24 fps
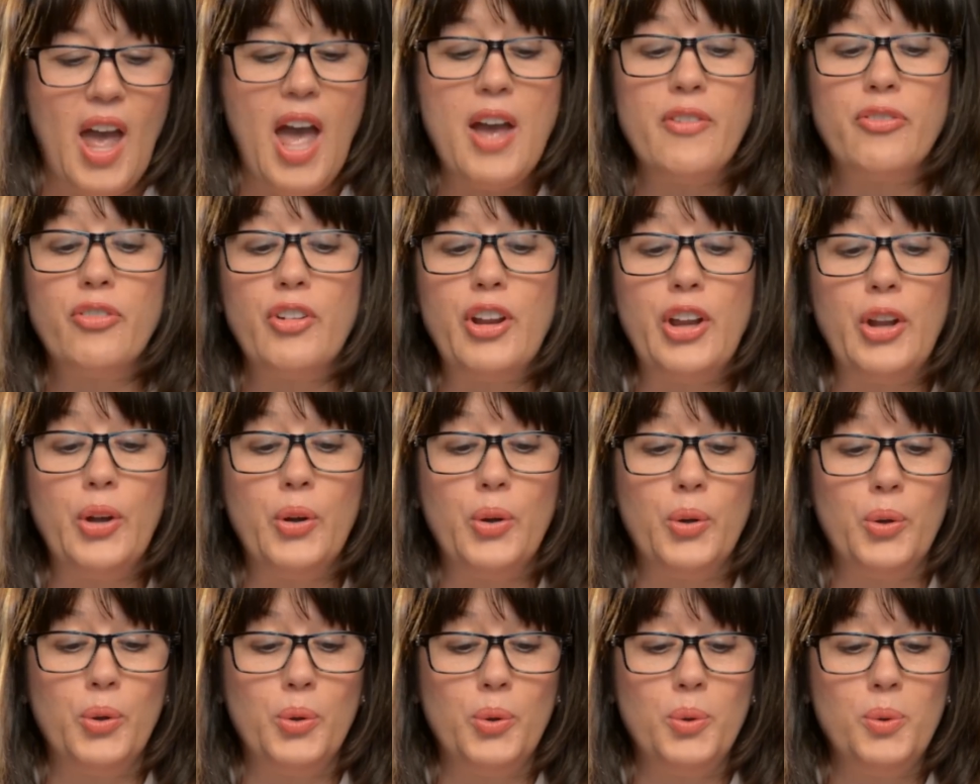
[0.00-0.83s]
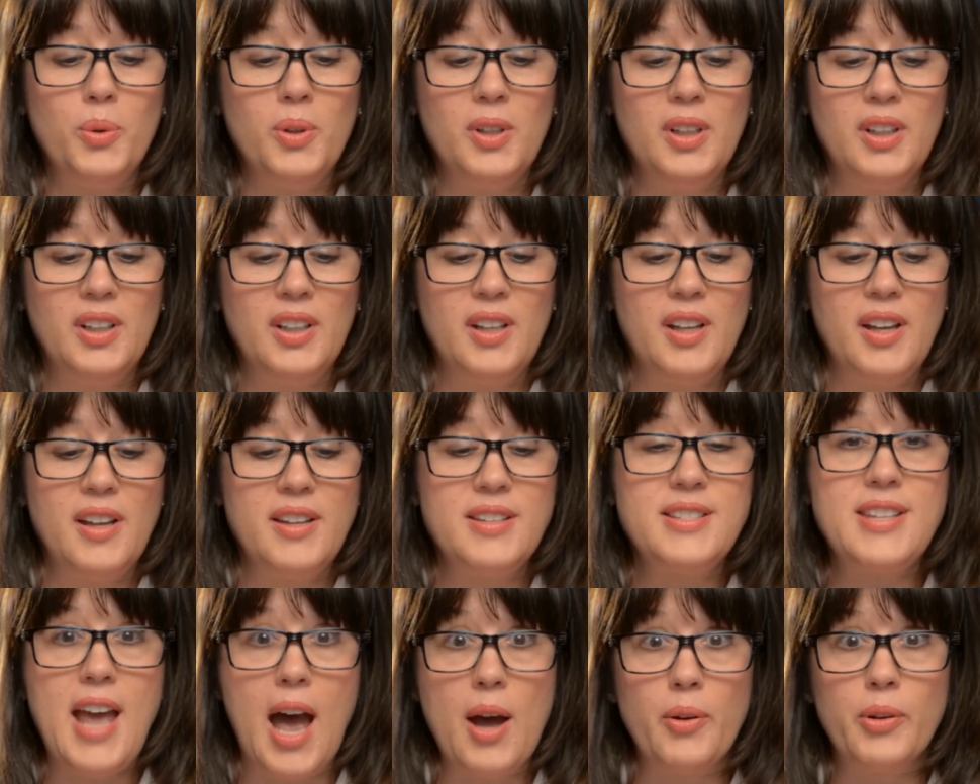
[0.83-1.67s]
Every Who
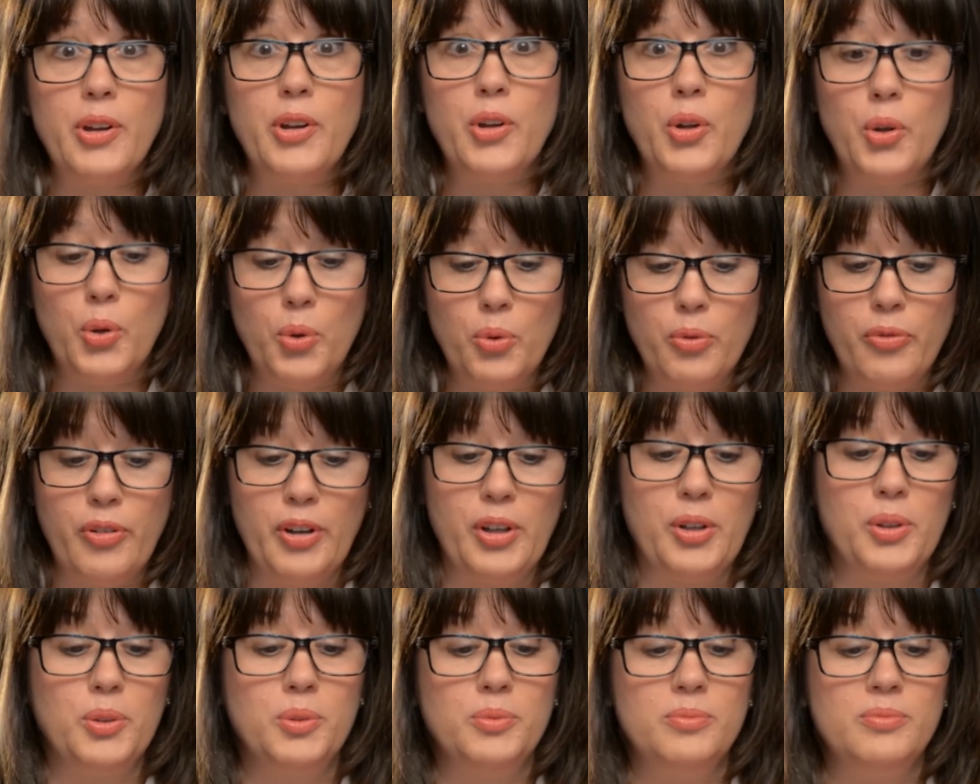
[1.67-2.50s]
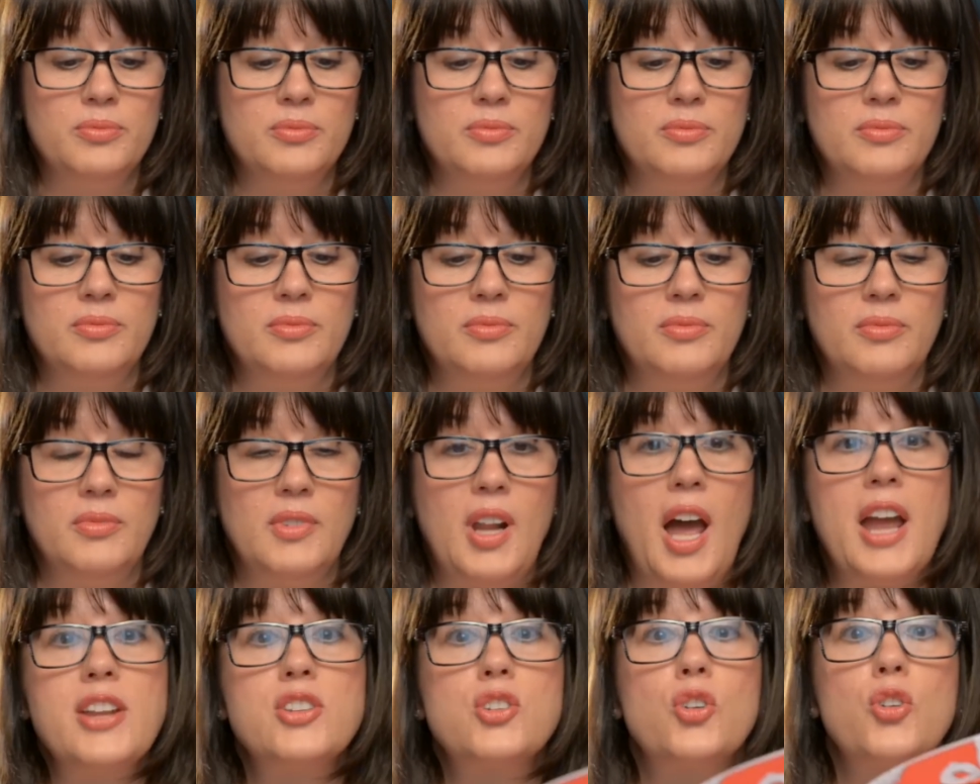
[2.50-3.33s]
down in Whoville
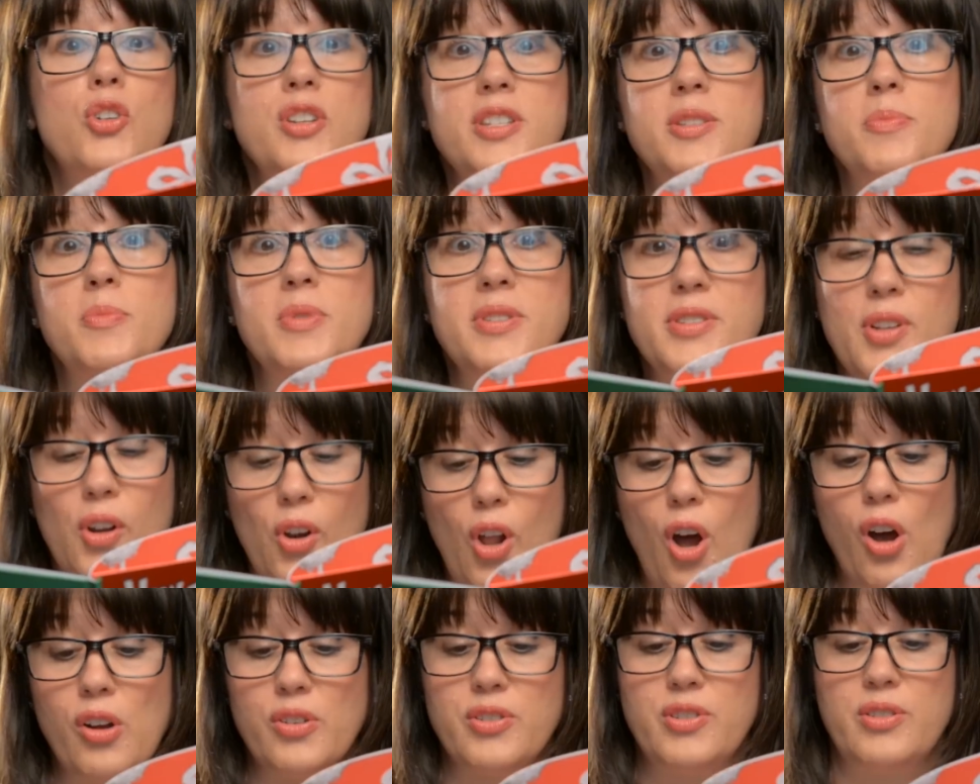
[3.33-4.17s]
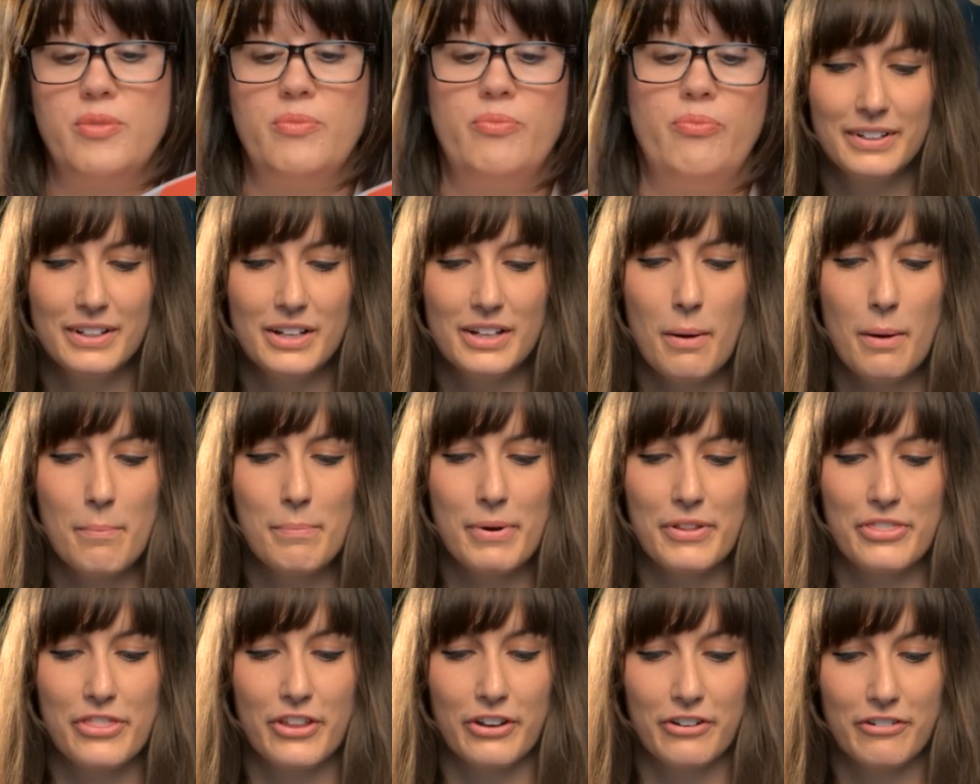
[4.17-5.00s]
liked Christmas a lot.
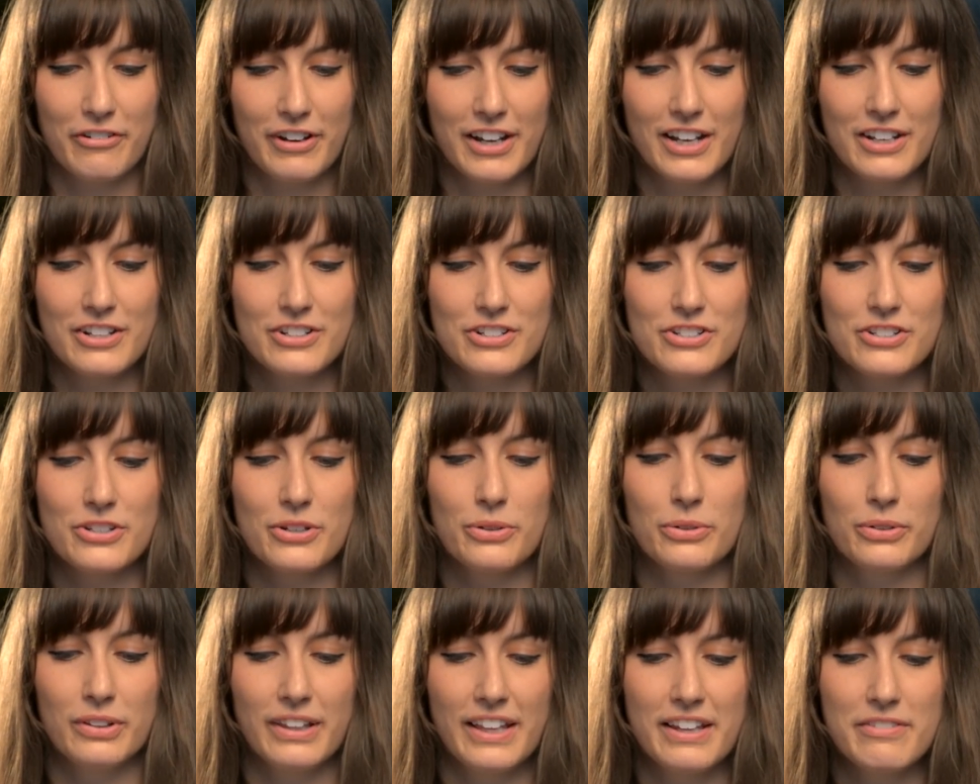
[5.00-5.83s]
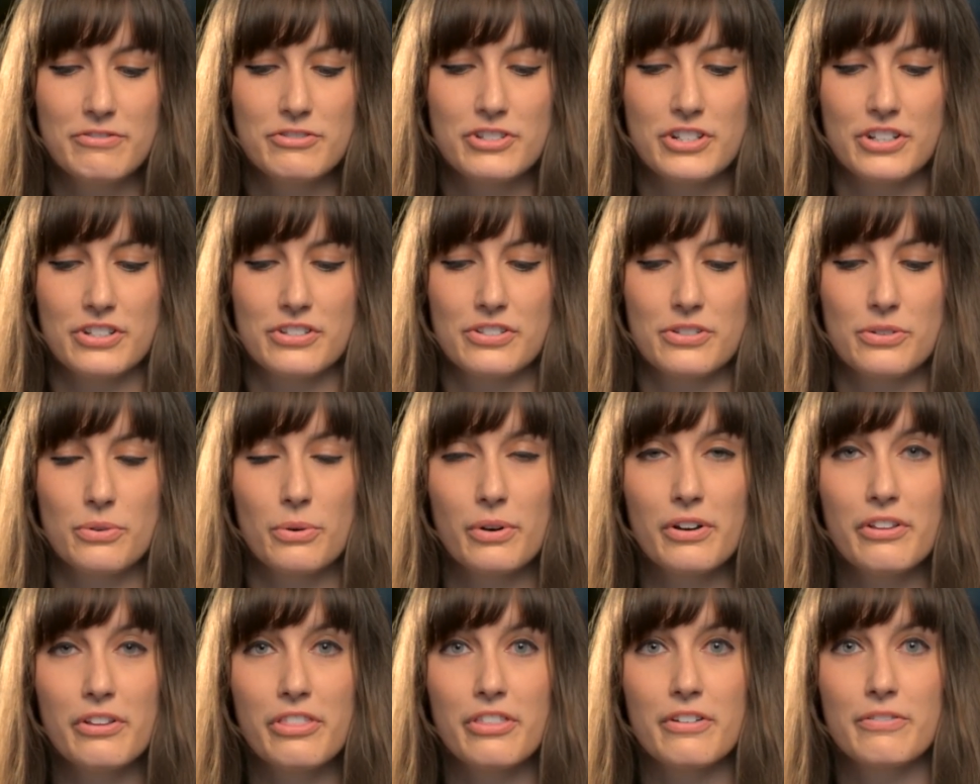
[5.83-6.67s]
But the Grinch, who lived just
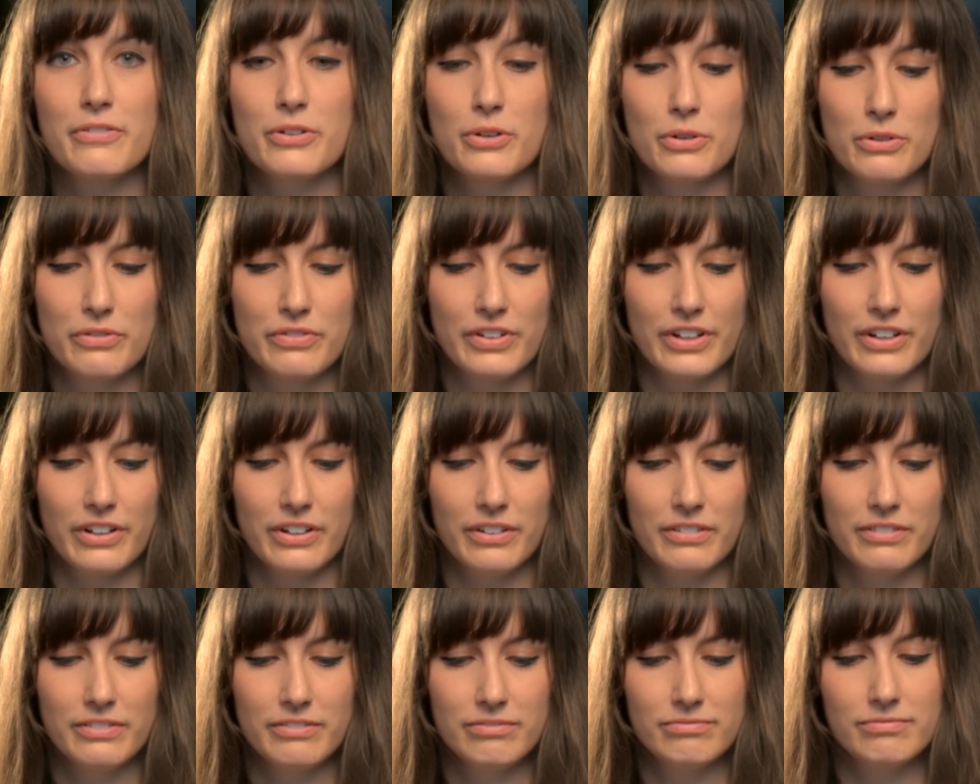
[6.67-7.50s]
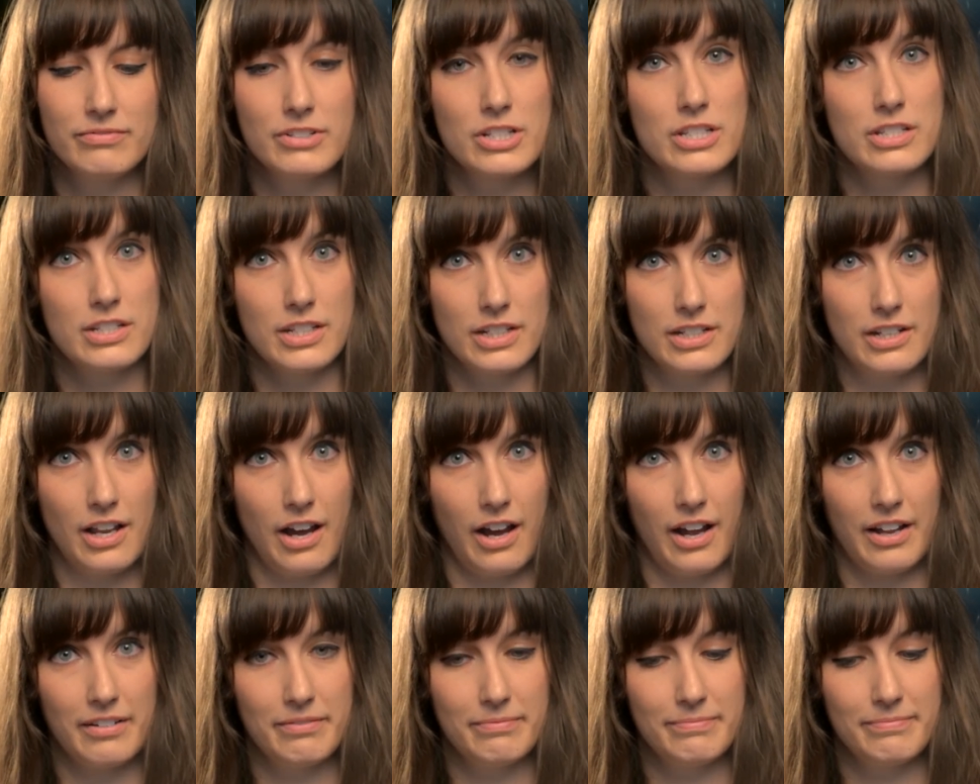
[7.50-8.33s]
north of Whoville, did
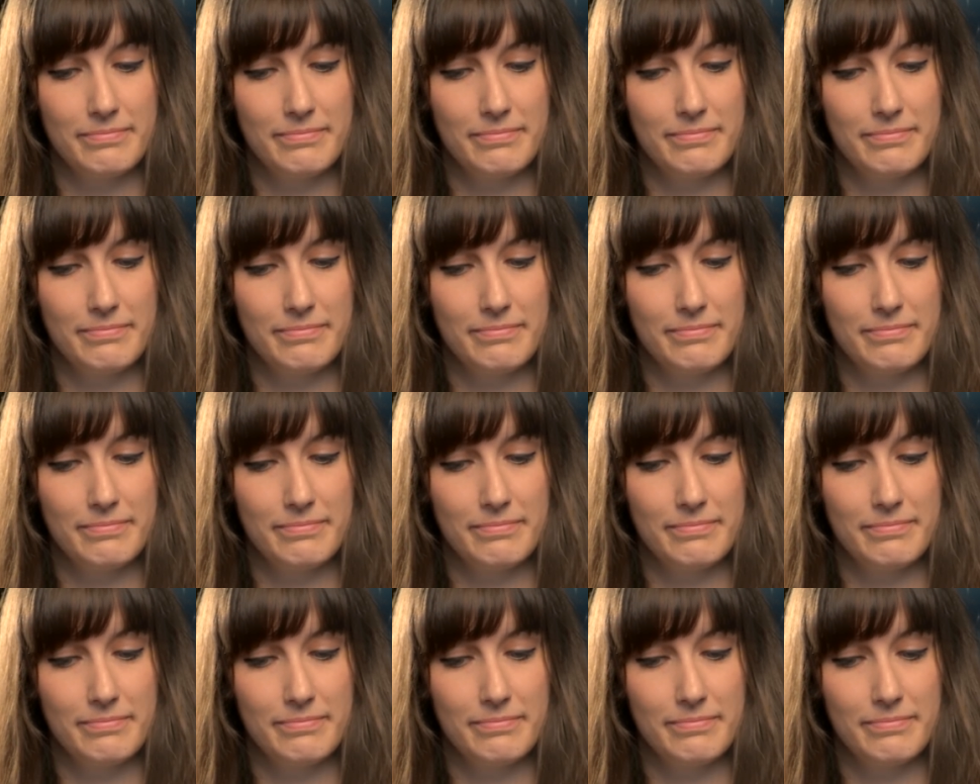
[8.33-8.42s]
not.